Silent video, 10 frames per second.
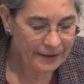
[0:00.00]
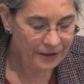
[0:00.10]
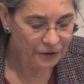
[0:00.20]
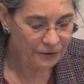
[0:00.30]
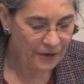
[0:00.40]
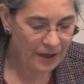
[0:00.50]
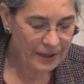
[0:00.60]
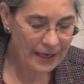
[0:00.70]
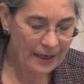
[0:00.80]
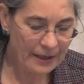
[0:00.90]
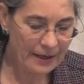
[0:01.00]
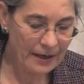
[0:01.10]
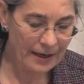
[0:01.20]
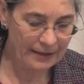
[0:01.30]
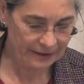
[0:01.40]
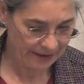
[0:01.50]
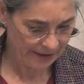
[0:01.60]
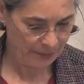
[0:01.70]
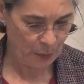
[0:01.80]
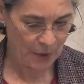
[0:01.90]
new volcanic
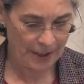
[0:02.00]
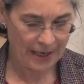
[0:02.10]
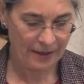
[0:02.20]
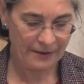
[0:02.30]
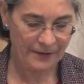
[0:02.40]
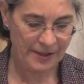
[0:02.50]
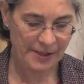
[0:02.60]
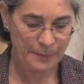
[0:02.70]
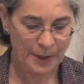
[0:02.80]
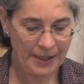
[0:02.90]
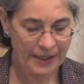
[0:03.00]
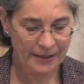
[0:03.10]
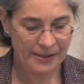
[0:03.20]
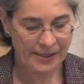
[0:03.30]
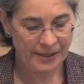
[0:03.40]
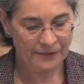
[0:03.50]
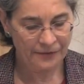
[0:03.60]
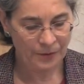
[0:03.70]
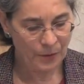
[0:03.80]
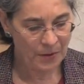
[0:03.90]
islands born out of the spreading
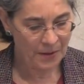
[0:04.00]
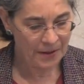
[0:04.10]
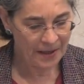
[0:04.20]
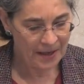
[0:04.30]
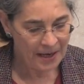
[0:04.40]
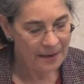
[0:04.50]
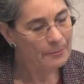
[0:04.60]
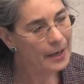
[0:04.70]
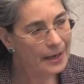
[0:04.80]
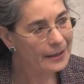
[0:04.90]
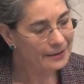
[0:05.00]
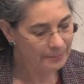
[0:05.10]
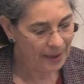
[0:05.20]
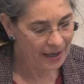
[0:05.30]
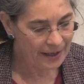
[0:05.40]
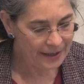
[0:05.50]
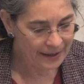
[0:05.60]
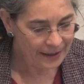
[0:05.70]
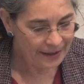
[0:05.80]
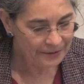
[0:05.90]
seafloor by and by
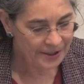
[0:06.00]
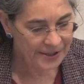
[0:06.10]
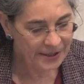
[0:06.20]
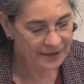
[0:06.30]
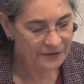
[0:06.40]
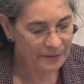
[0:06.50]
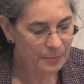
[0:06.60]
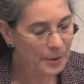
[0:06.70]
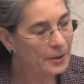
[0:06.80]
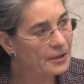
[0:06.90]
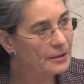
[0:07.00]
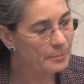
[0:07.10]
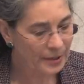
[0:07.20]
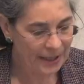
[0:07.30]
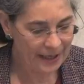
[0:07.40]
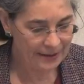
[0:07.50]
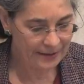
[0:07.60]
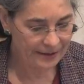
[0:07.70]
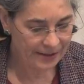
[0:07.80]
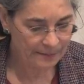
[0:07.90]
receive bird,
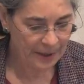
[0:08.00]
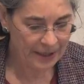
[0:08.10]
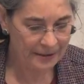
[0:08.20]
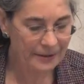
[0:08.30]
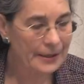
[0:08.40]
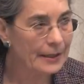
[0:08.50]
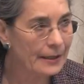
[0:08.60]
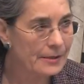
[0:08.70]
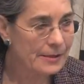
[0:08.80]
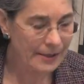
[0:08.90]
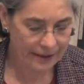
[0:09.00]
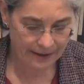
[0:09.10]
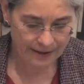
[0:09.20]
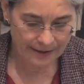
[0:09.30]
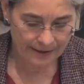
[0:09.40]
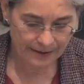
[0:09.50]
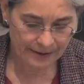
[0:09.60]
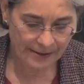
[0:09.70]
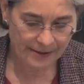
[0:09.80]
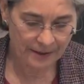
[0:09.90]
plant, spider, and insect
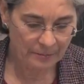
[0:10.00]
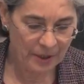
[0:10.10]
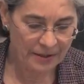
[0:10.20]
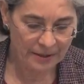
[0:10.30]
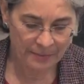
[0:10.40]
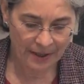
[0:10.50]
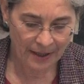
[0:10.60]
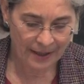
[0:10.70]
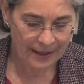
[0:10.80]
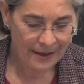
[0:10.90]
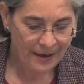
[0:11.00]
colonists that multiply,